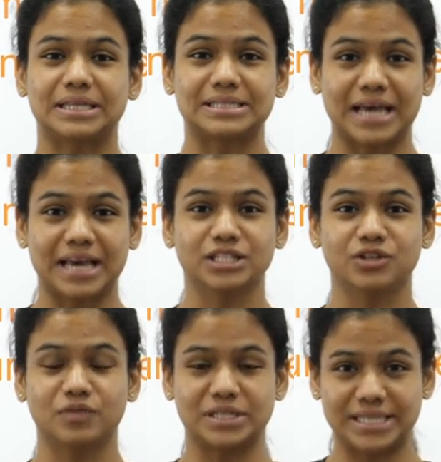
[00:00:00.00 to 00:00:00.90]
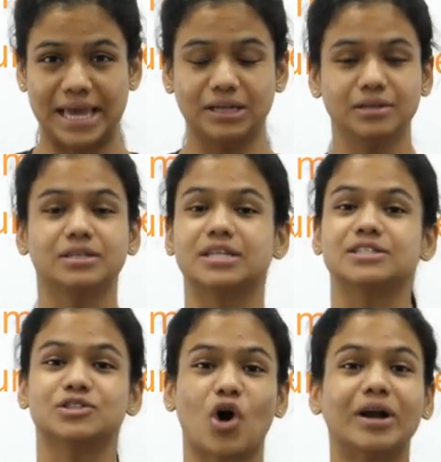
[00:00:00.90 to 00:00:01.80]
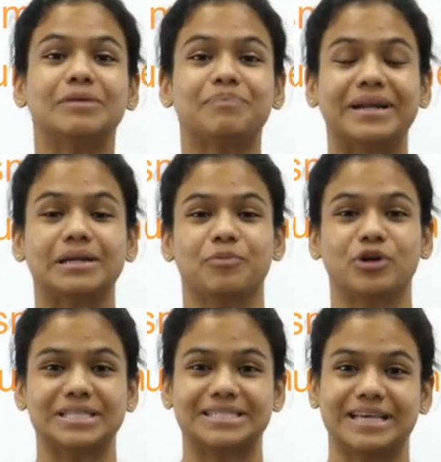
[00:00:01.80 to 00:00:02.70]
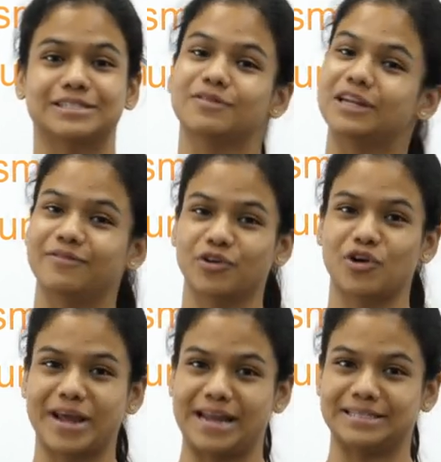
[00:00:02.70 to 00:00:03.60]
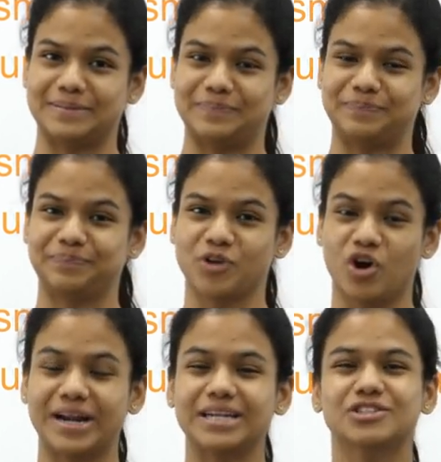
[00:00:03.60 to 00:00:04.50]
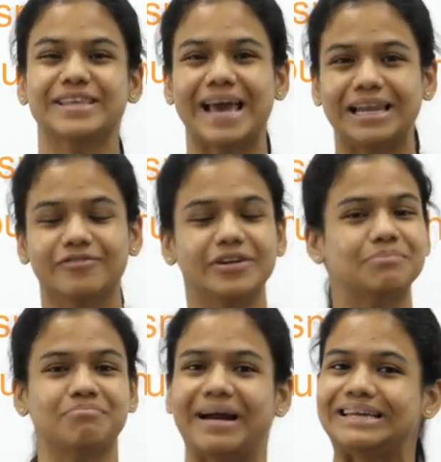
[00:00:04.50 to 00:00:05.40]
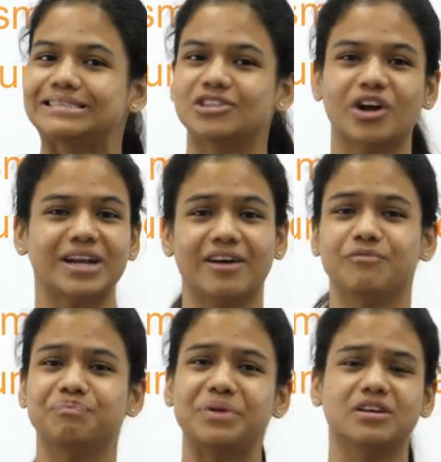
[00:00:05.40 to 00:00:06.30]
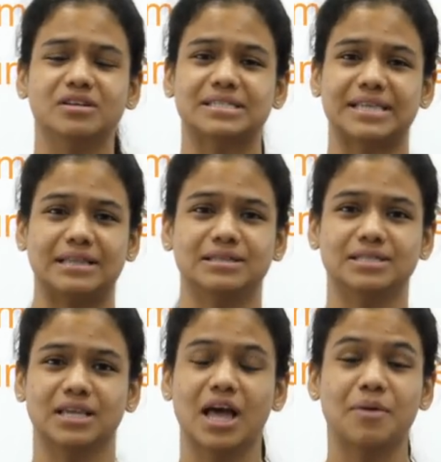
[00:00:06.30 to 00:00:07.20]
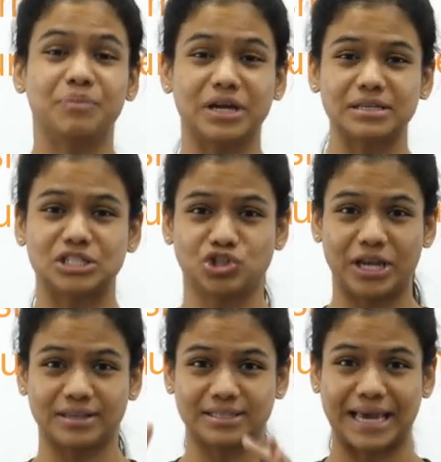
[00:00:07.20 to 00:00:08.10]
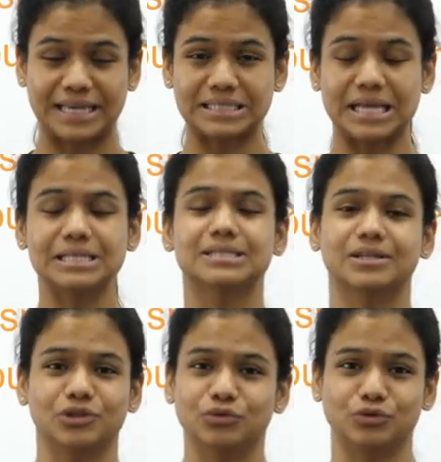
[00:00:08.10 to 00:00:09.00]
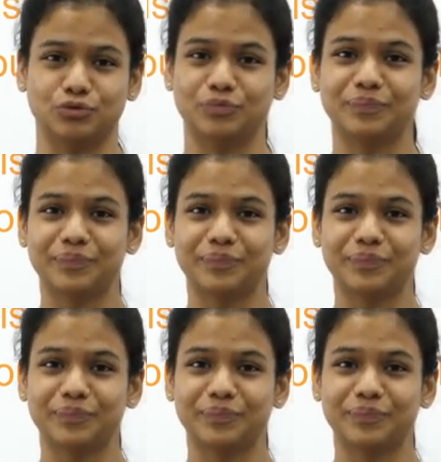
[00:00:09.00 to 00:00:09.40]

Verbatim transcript: the size of the cell does not depend upon the size of the living organism. Alright, so the elephant might not have bigger cells, bigger size cells than you do.